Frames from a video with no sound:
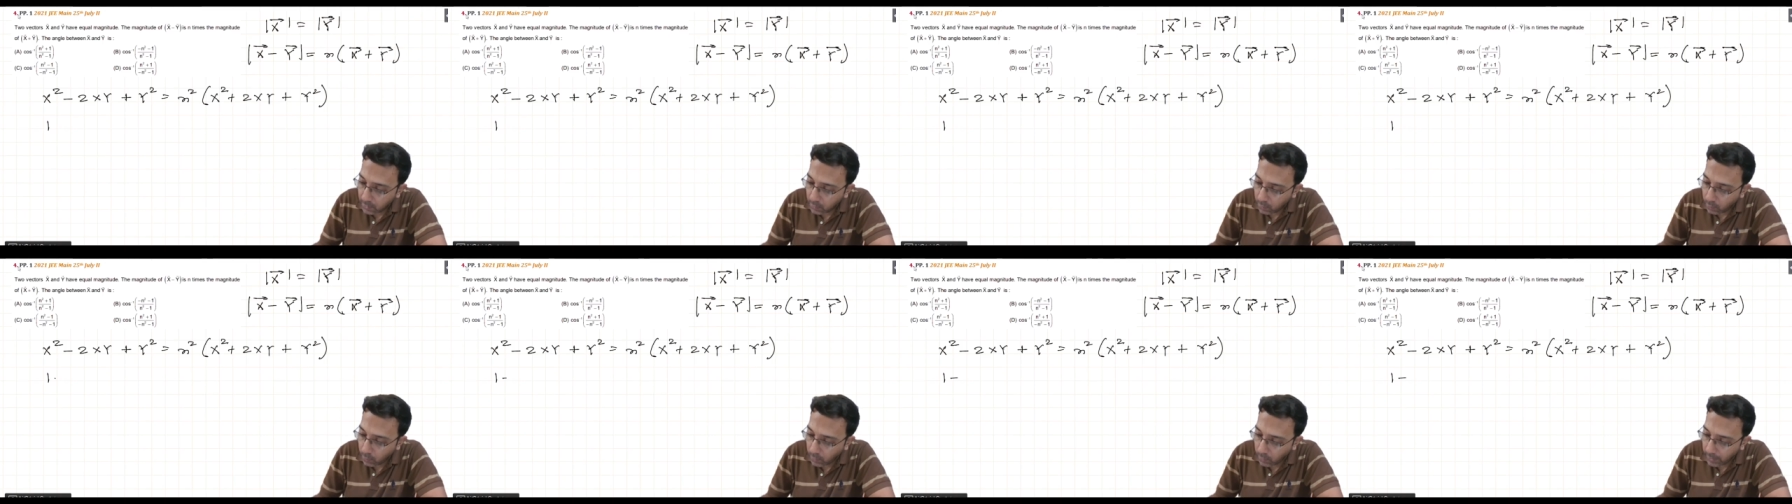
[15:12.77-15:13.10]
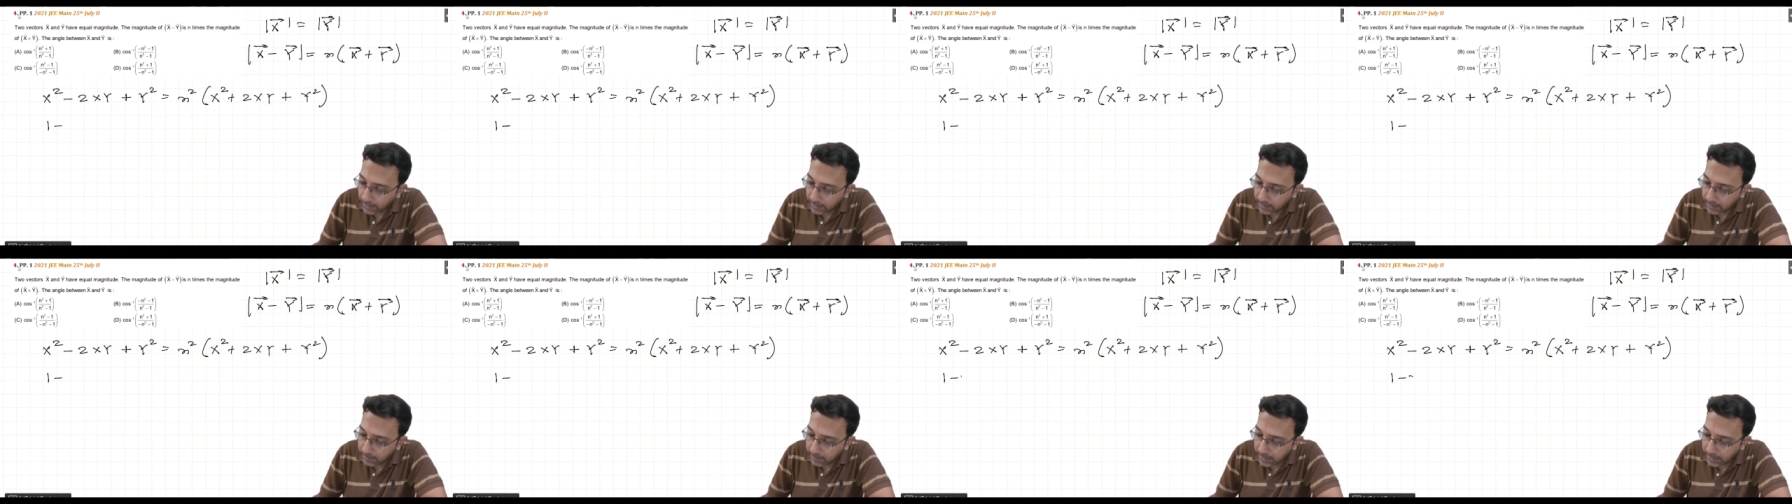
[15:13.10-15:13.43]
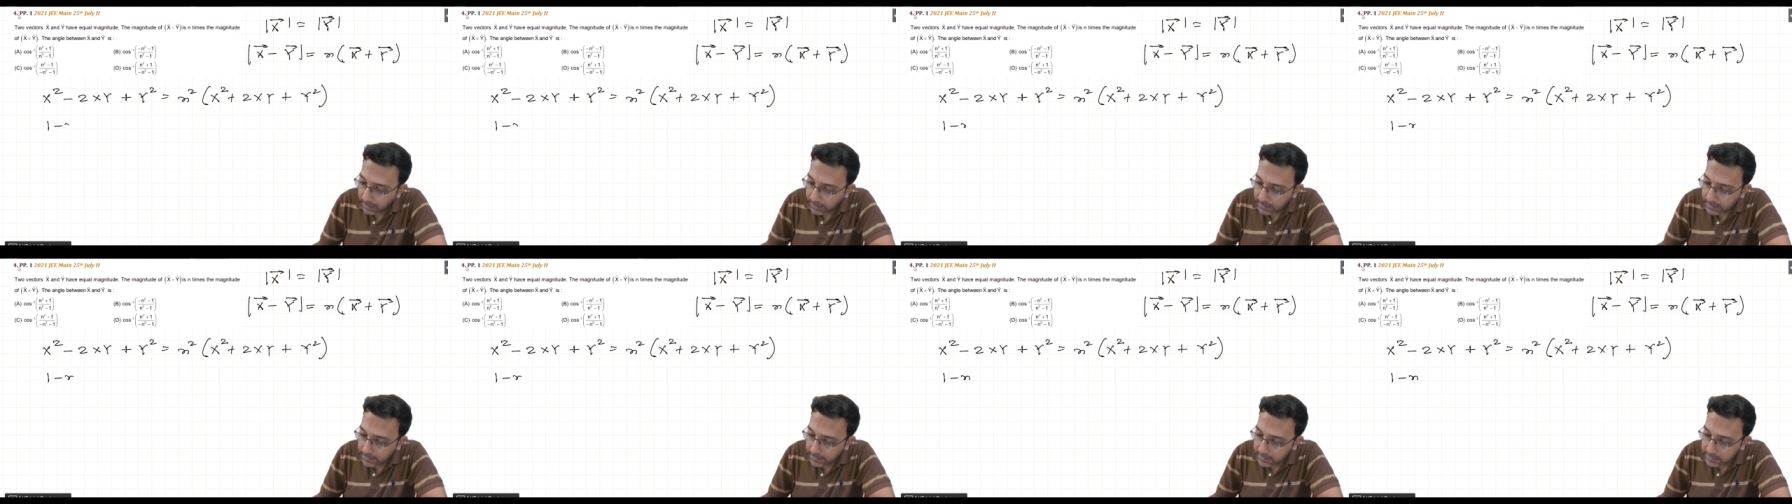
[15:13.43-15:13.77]
1
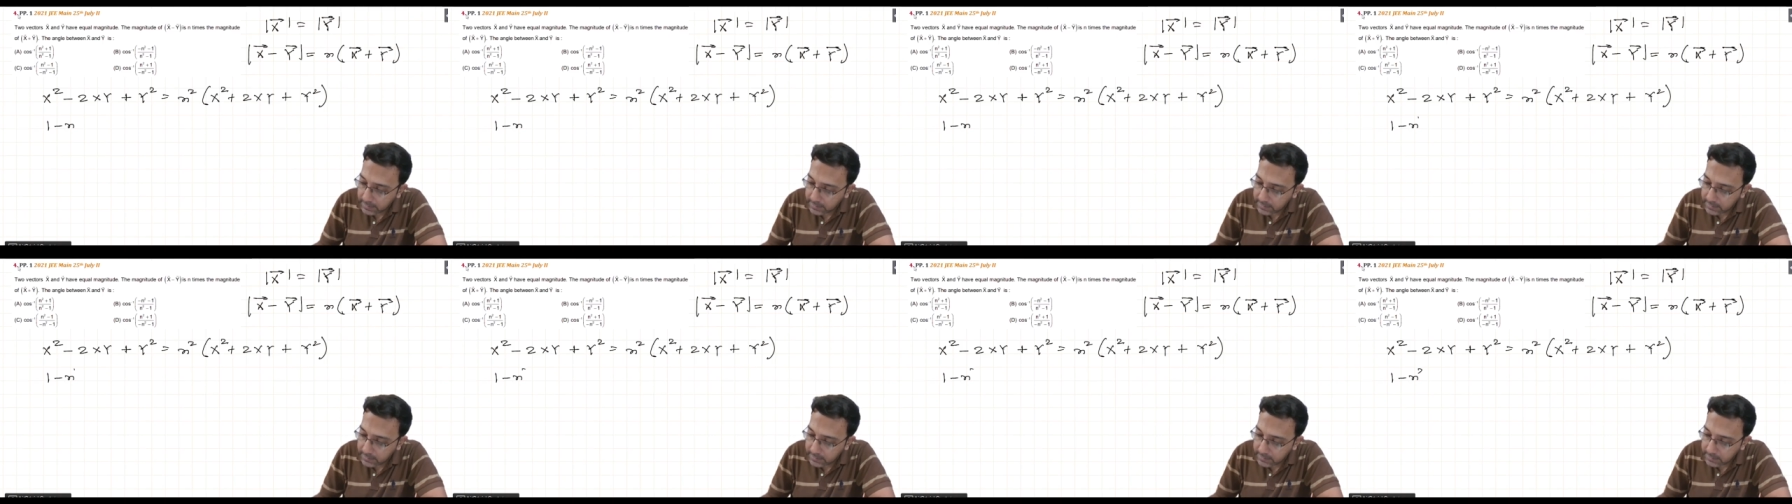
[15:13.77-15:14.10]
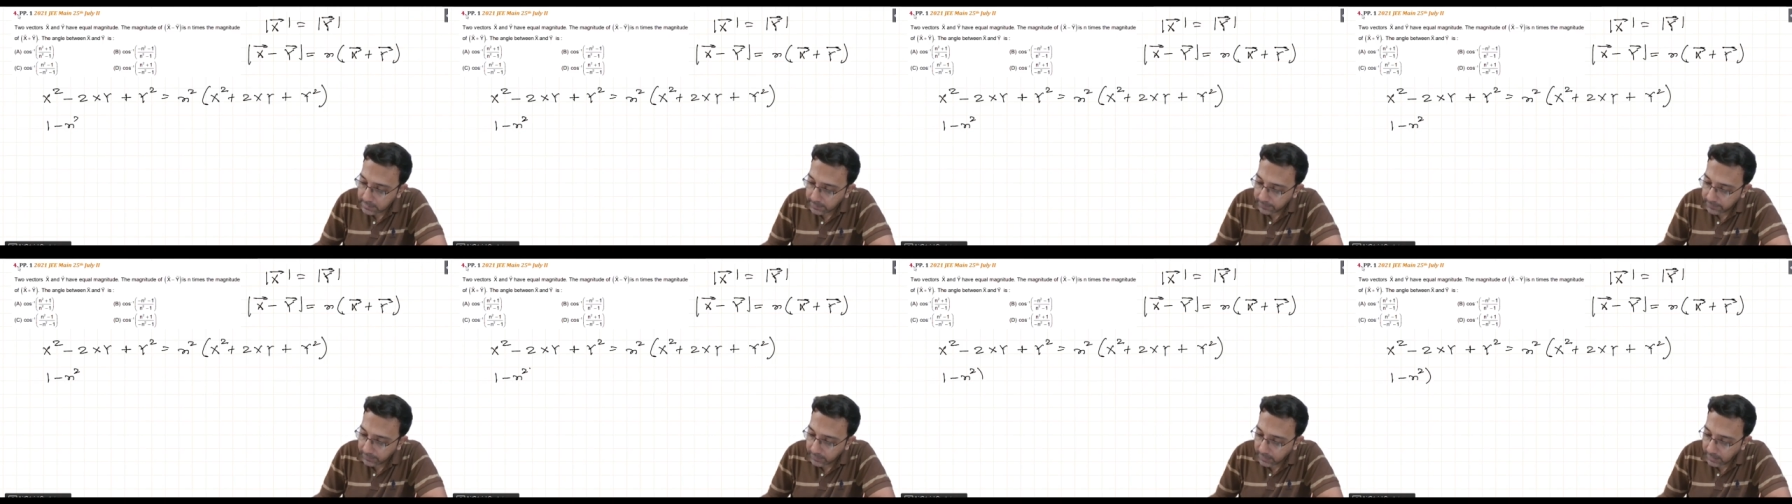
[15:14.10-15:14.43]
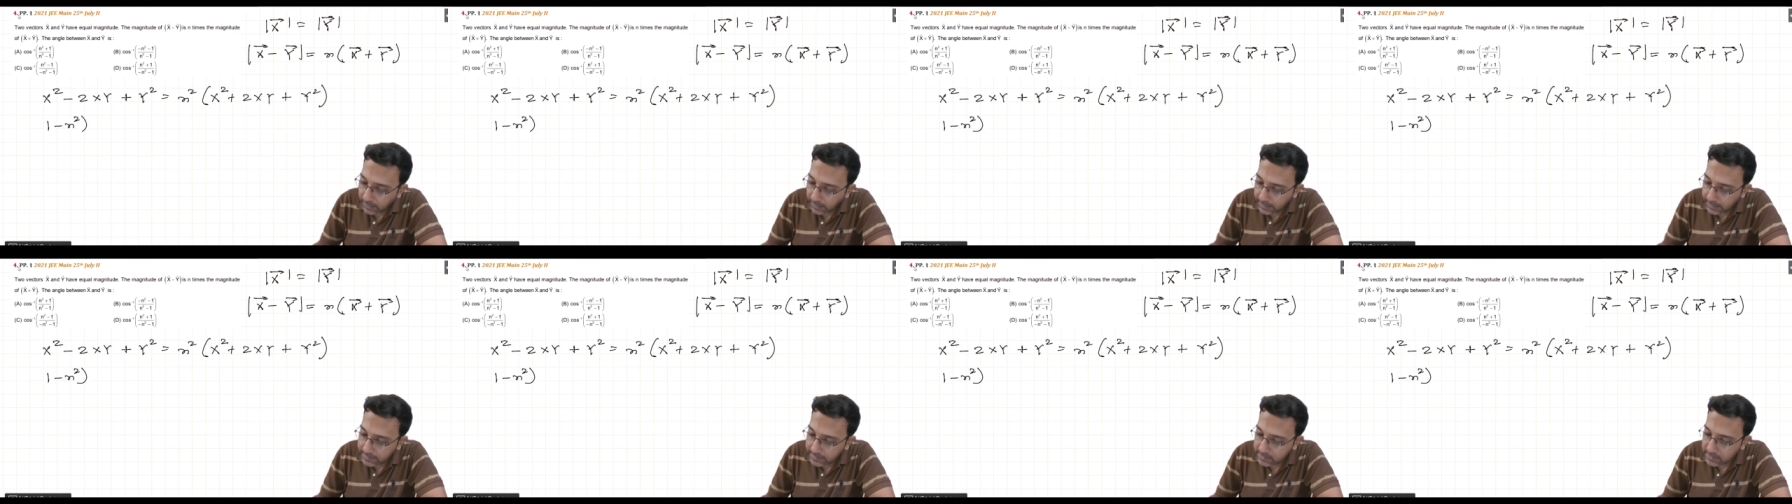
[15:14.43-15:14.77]
minus
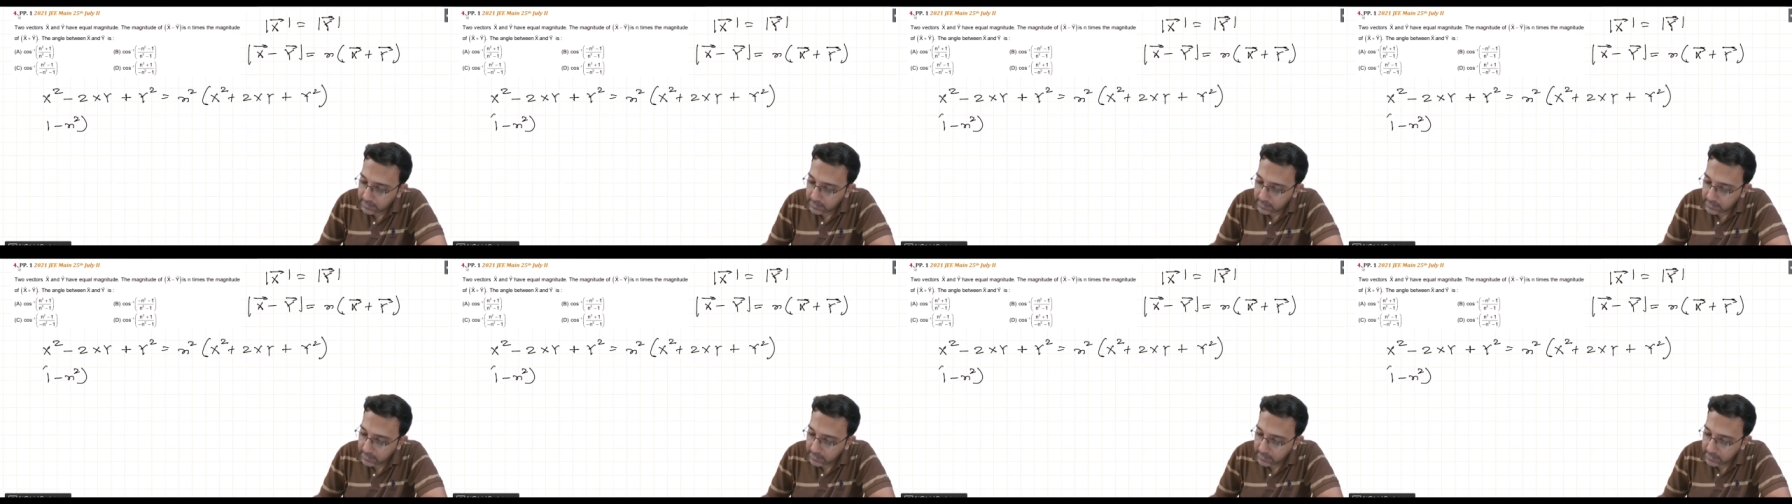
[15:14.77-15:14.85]
n